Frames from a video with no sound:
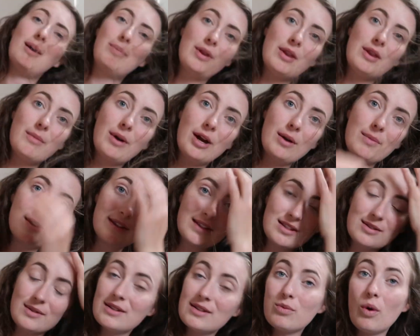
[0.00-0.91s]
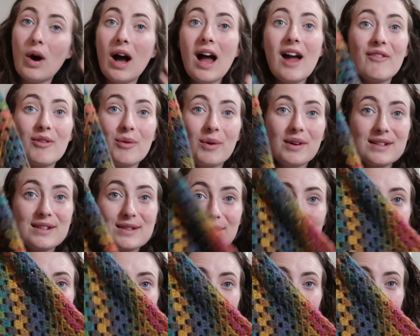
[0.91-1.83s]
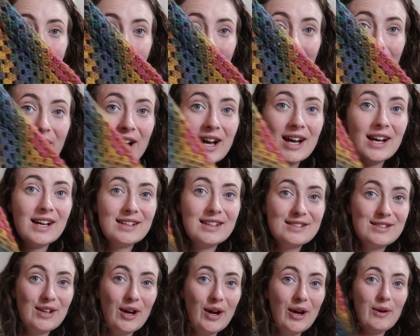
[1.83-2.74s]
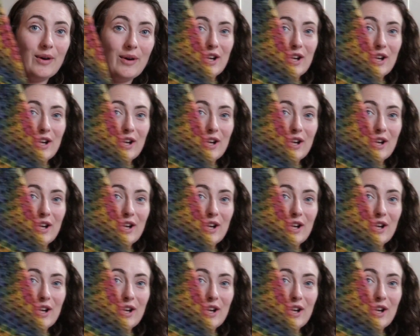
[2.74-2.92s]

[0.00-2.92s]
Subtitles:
up at the moment, so it's what everyone is looking for. So